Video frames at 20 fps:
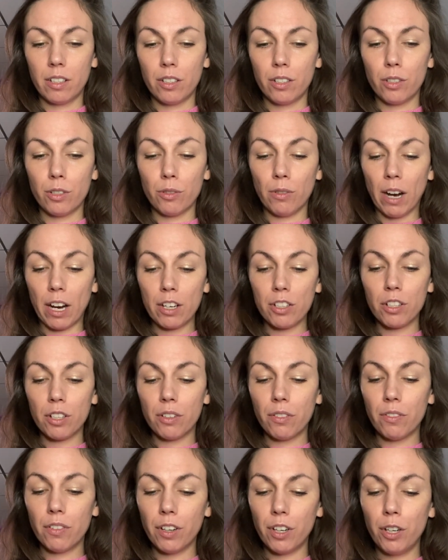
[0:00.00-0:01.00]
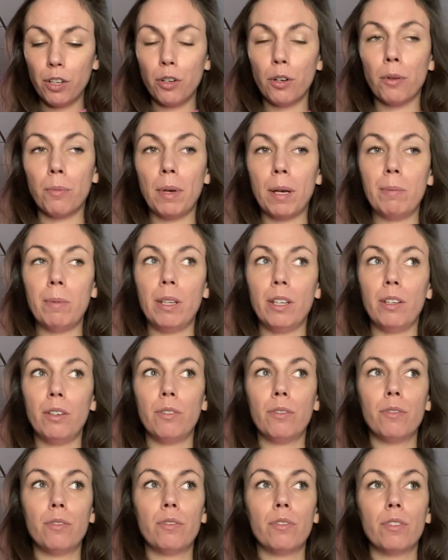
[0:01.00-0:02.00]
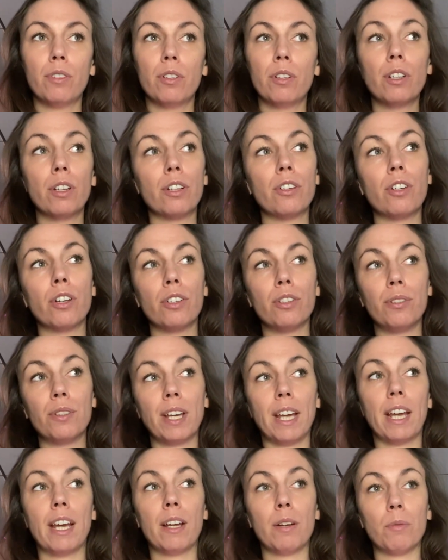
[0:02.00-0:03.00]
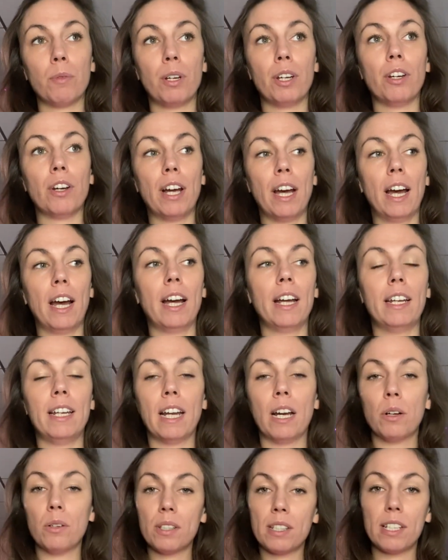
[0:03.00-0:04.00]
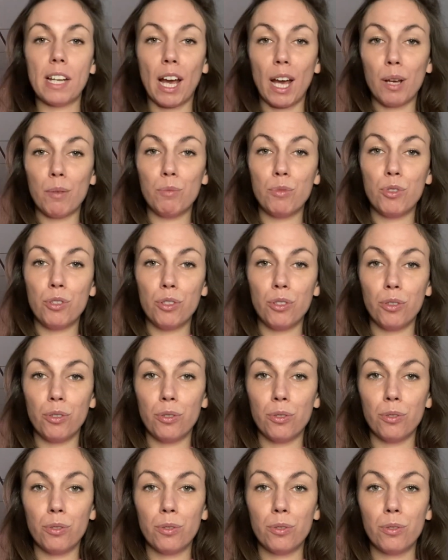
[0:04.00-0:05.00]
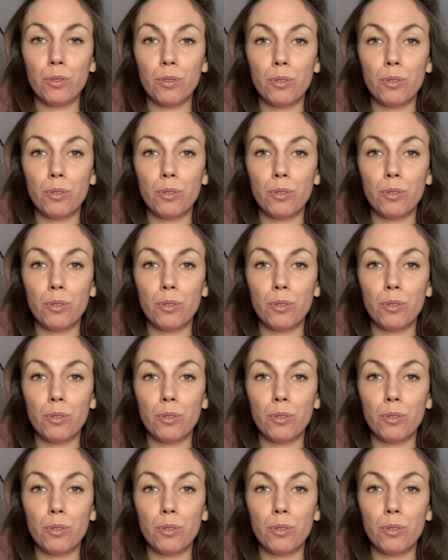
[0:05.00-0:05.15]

direction for you or maybe you've learned all you can where you're at and now it's time to